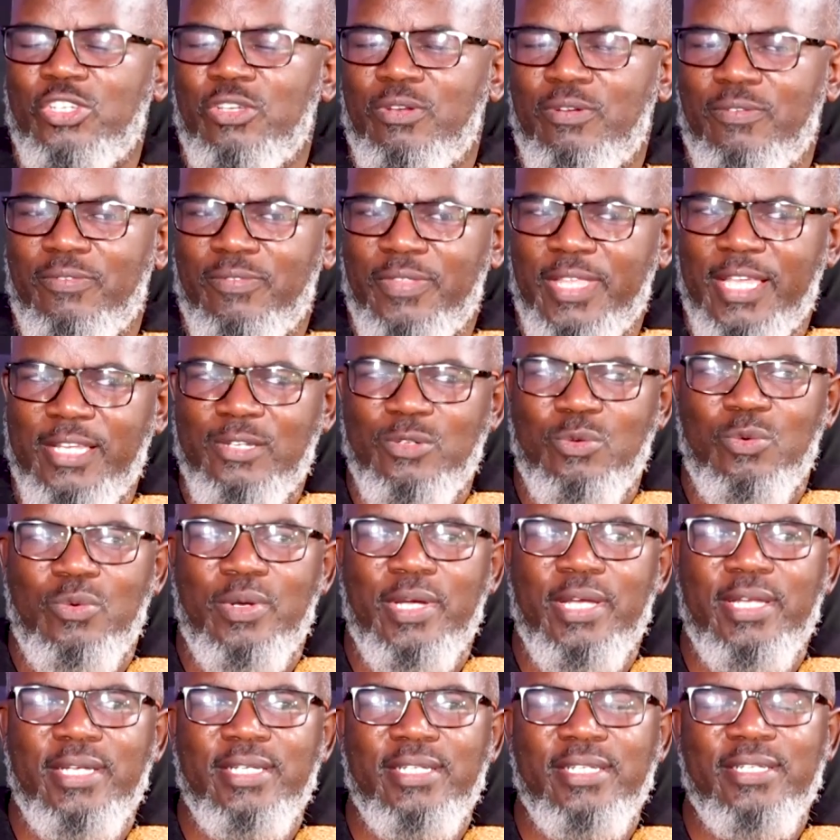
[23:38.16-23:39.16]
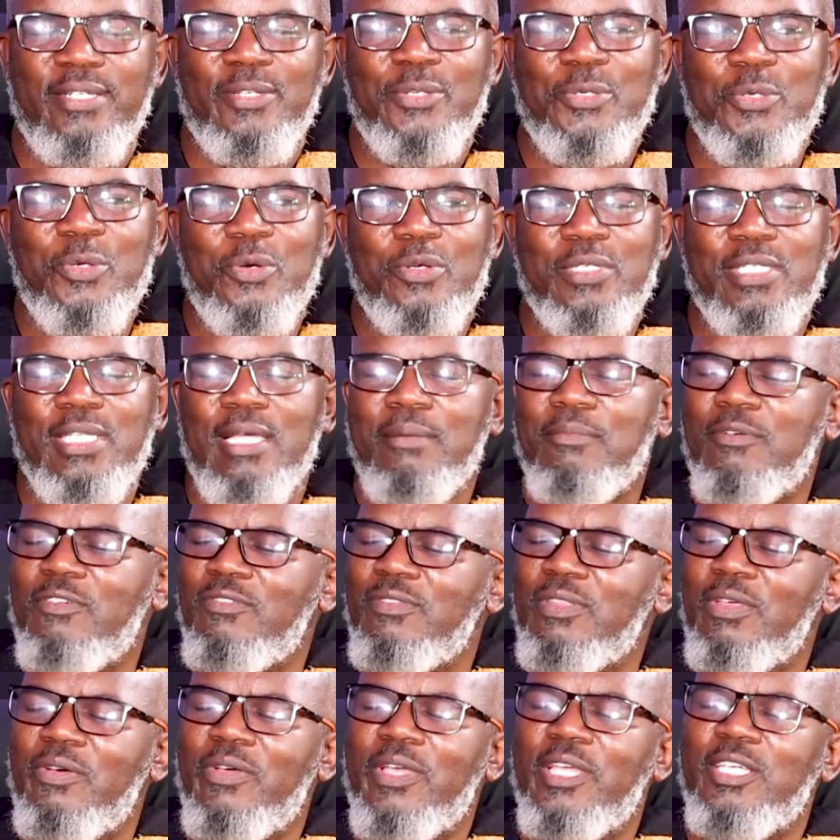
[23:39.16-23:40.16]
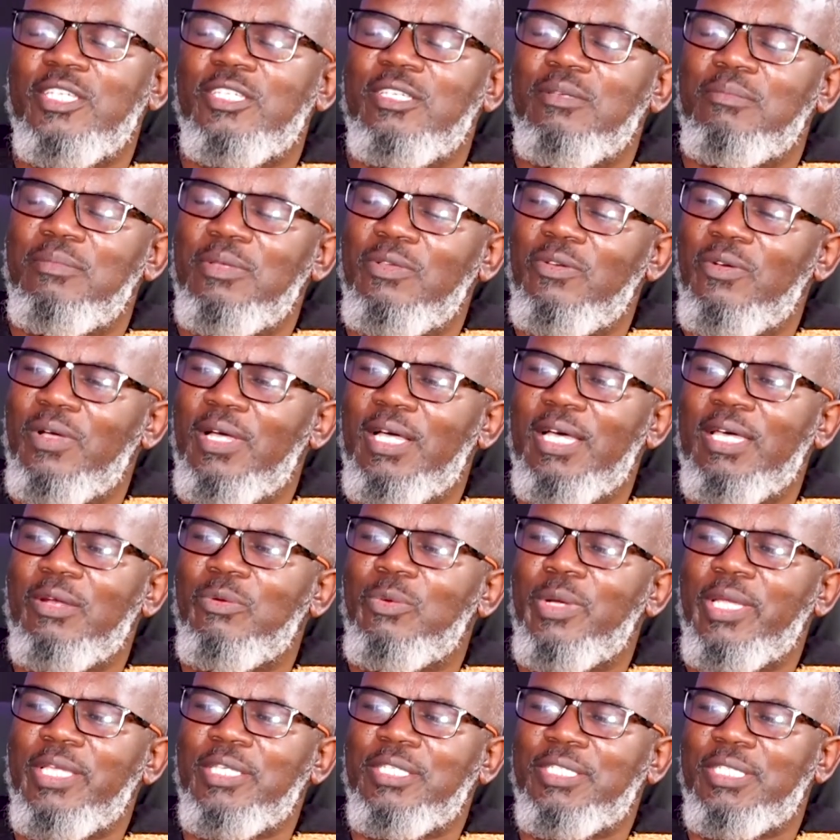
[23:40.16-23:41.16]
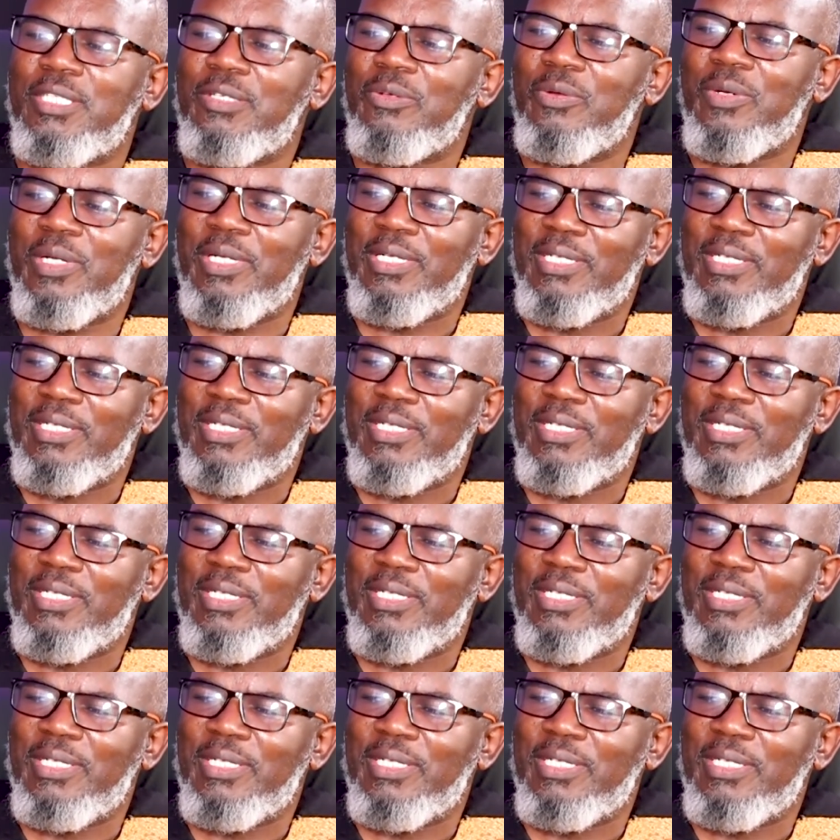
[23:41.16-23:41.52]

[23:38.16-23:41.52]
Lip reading: of that word, you know, some of the Waheshimiwa are Waishiwa.